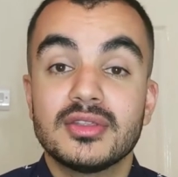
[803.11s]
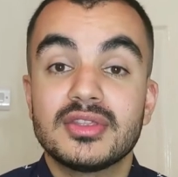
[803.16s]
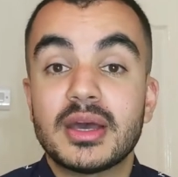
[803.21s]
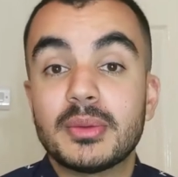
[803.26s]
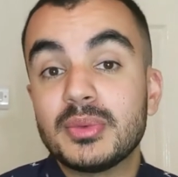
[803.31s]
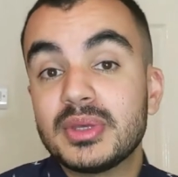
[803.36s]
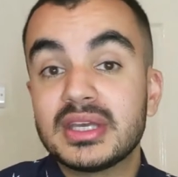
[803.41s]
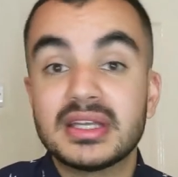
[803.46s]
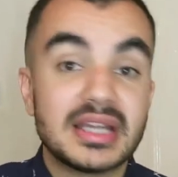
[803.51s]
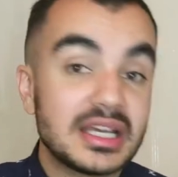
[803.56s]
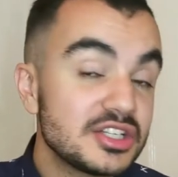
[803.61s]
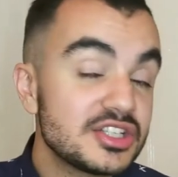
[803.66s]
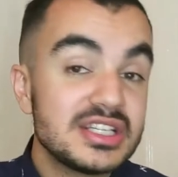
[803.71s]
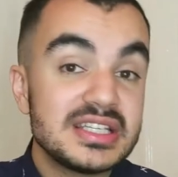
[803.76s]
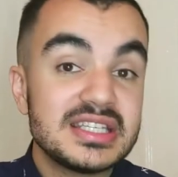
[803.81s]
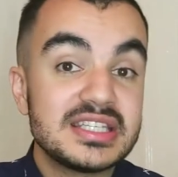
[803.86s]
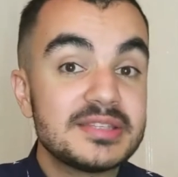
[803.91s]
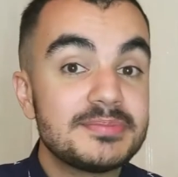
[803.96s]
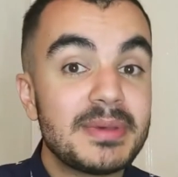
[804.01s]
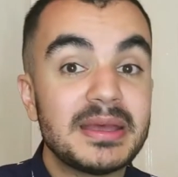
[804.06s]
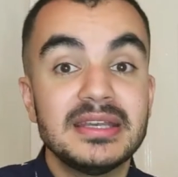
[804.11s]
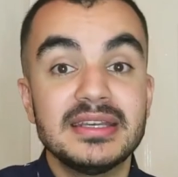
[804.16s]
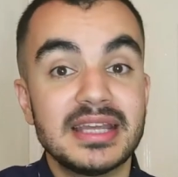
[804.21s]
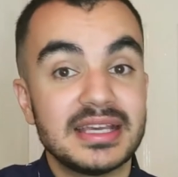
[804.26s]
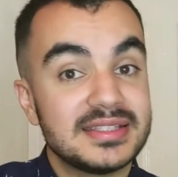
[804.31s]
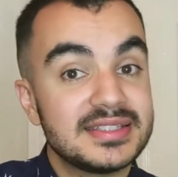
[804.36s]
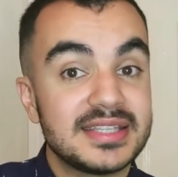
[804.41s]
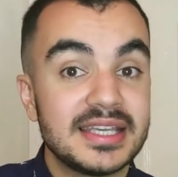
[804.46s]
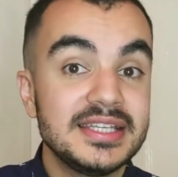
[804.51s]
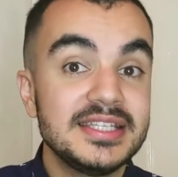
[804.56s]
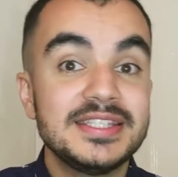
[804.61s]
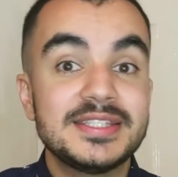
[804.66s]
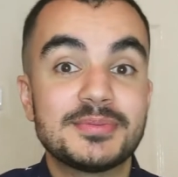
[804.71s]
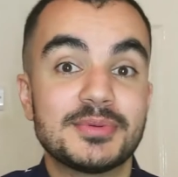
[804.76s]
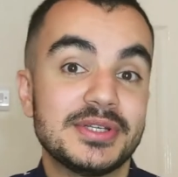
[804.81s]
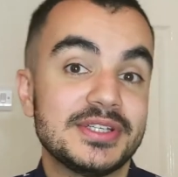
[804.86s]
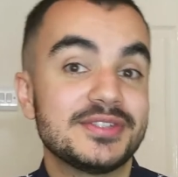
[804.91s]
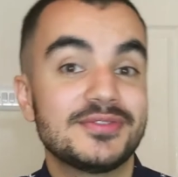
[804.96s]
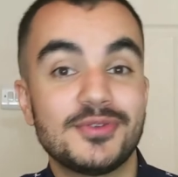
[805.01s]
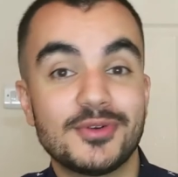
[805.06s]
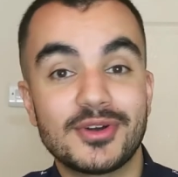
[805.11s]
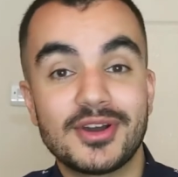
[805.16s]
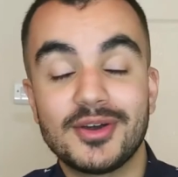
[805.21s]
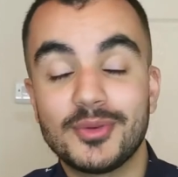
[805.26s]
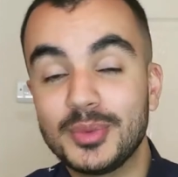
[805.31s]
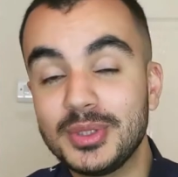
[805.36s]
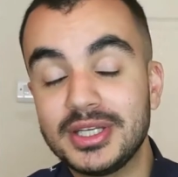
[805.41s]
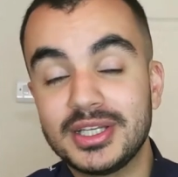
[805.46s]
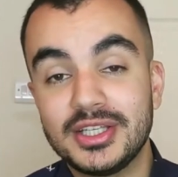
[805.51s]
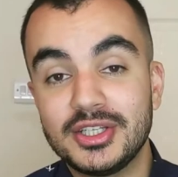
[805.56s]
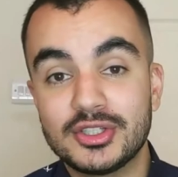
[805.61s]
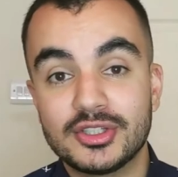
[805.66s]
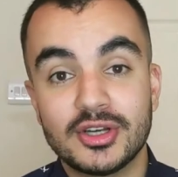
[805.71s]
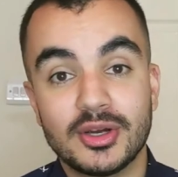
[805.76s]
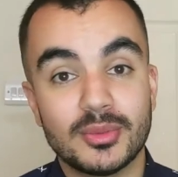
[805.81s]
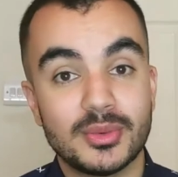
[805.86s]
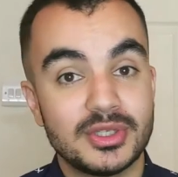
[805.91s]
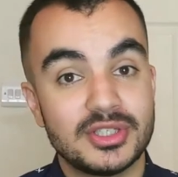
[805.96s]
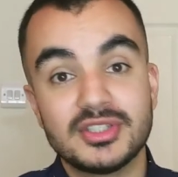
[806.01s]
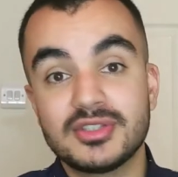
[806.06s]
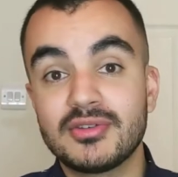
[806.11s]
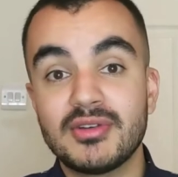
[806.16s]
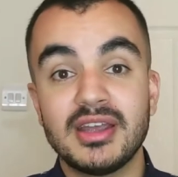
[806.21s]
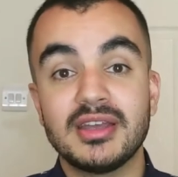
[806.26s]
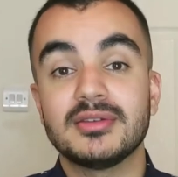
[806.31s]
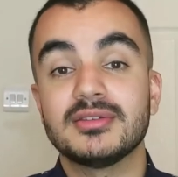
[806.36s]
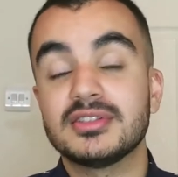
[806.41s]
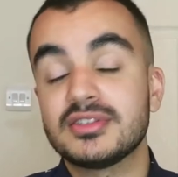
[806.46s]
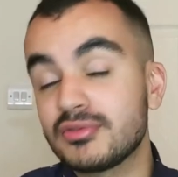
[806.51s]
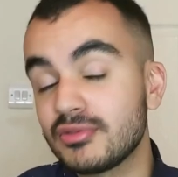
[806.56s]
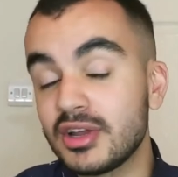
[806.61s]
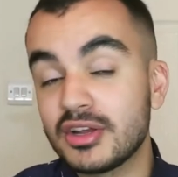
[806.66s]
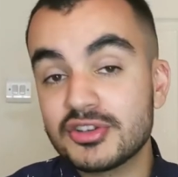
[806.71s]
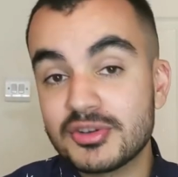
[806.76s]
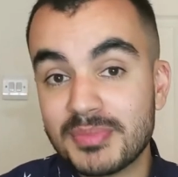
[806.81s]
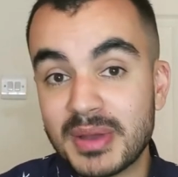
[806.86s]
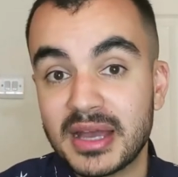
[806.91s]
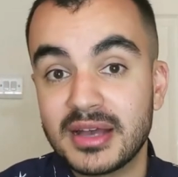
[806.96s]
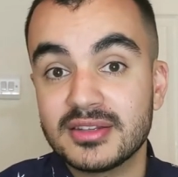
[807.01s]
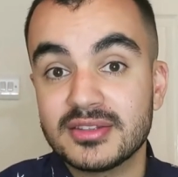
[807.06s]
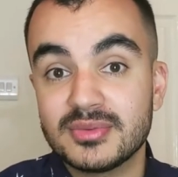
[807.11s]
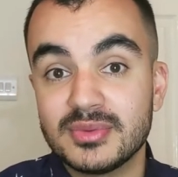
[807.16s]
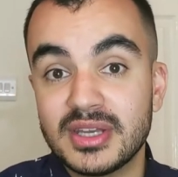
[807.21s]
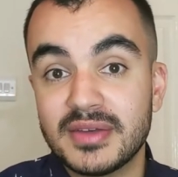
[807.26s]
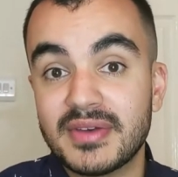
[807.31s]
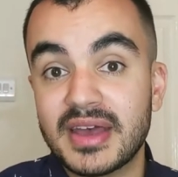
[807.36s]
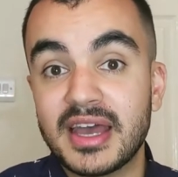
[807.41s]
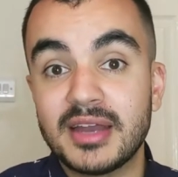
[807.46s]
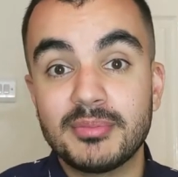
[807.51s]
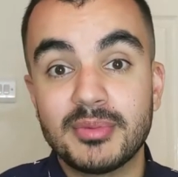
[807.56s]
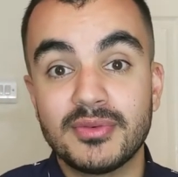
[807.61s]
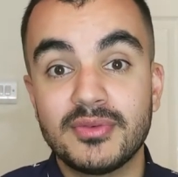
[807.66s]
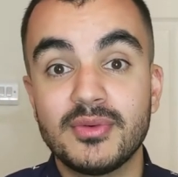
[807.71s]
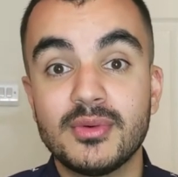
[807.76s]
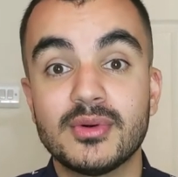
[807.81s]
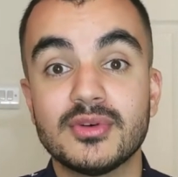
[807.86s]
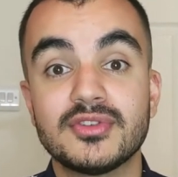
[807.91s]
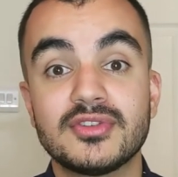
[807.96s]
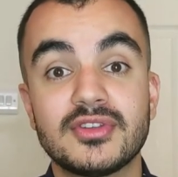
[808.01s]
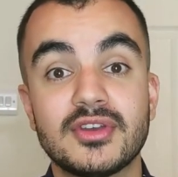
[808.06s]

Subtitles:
that we can actually spend at Sainsbury's for our weekly shop, which is great. It's £300 we never had before.